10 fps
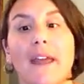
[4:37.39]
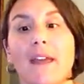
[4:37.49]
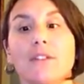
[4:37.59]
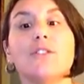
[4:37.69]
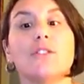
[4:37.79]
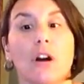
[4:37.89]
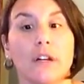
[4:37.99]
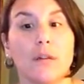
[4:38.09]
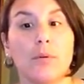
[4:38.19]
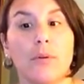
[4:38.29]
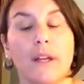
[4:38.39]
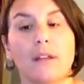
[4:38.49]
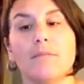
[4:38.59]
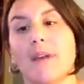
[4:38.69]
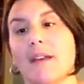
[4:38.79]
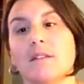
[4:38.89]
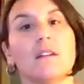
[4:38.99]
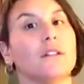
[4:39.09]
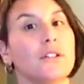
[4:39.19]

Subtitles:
a starting point based on the